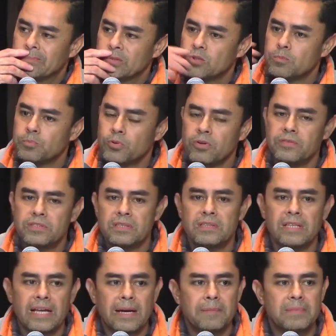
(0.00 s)
To prove to
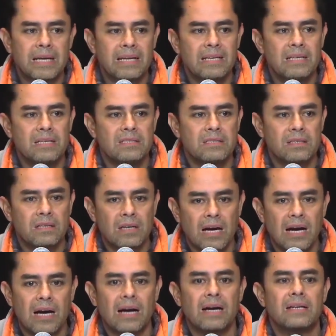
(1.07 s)
them that he's the
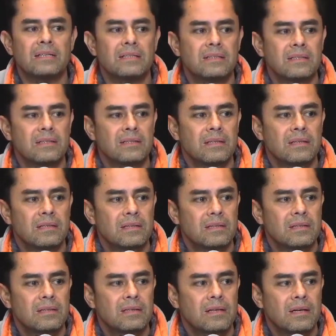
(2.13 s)
God
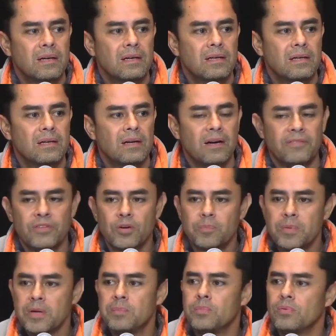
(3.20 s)
of their
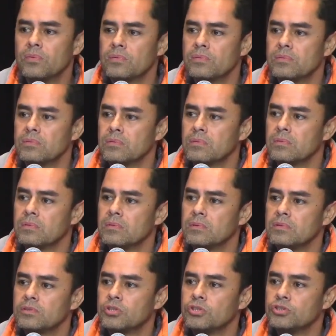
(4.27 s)
people,
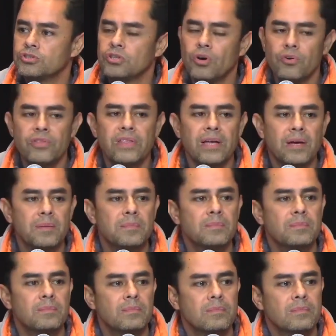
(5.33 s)
to show
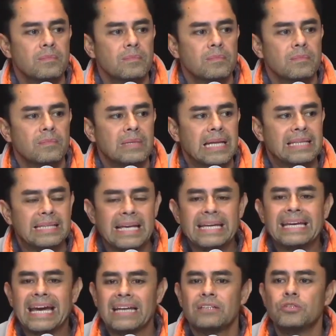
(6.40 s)
them that they
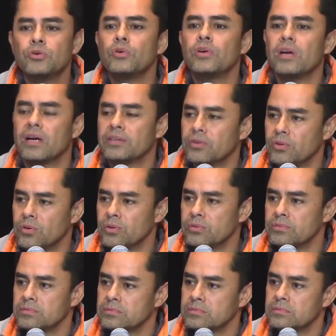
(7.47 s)
can't do it on their own.